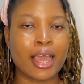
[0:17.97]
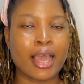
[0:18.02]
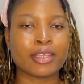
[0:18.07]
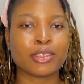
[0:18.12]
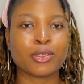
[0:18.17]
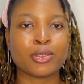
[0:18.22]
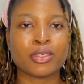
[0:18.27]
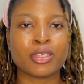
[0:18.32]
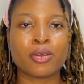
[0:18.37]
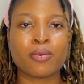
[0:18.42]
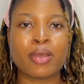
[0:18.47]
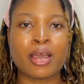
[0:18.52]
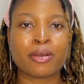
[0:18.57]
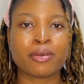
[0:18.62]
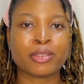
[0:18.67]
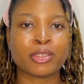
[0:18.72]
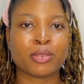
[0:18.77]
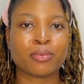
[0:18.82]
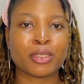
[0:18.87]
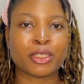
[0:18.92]
and today we are
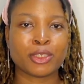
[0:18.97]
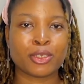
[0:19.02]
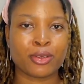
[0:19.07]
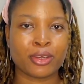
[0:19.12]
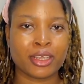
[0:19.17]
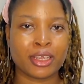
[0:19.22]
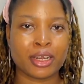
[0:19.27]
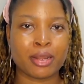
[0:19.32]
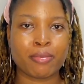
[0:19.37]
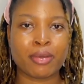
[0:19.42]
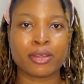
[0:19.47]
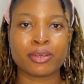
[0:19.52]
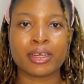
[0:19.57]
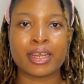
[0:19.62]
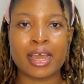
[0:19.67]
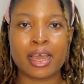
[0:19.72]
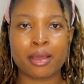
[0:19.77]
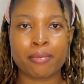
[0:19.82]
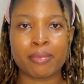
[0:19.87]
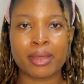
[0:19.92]
going to be talking
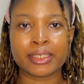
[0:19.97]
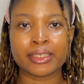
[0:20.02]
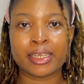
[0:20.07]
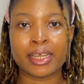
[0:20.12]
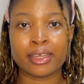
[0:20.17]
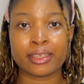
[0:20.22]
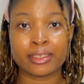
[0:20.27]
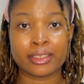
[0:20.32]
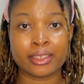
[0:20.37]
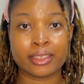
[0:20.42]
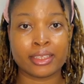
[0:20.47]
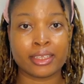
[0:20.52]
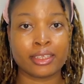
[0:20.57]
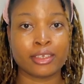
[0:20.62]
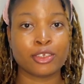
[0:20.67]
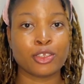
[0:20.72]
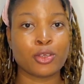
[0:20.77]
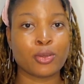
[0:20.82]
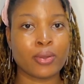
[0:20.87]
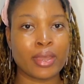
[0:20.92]
about dark patterns
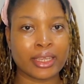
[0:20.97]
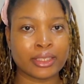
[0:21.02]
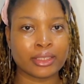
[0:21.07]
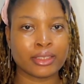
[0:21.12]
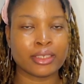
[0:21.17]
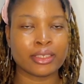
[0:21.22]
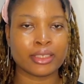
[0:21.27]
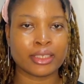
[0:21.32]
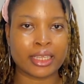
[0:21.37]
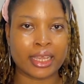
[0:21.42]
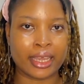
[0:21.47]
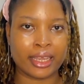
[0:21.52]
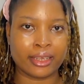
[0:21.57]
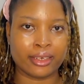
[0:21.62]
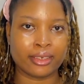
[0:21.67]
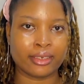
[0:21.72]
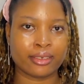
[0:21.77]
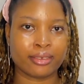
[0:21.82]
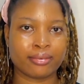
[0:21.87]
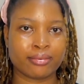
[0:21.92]
in UX
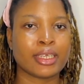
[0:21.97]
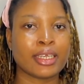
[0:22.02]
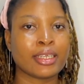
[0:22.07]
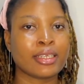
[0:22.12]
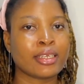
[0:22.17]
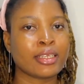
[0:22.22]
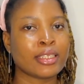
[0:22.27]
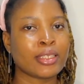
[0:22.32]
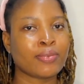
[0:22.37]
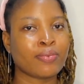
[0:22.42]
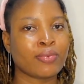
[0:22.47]
design. In this